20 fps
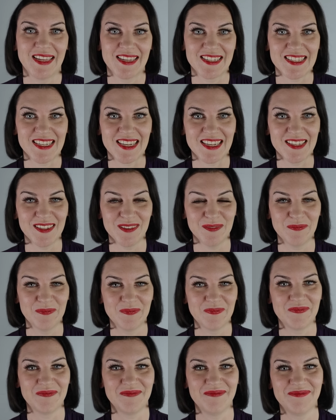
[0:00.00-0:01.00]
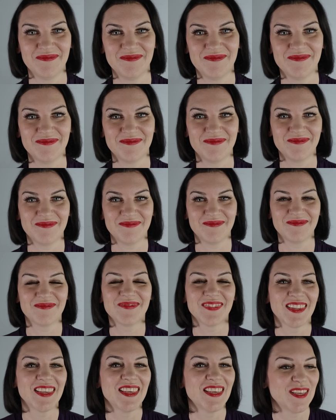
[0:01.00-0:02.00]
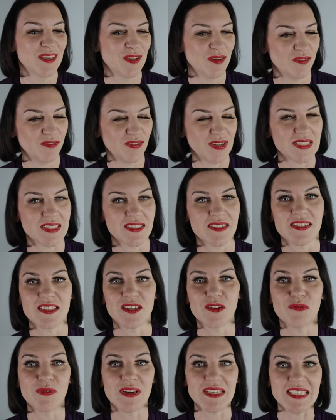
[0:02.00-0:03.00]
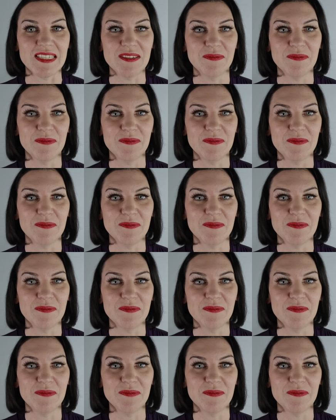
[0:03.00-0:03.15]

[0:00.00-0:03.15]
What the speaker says: again. Fantastic. Ready?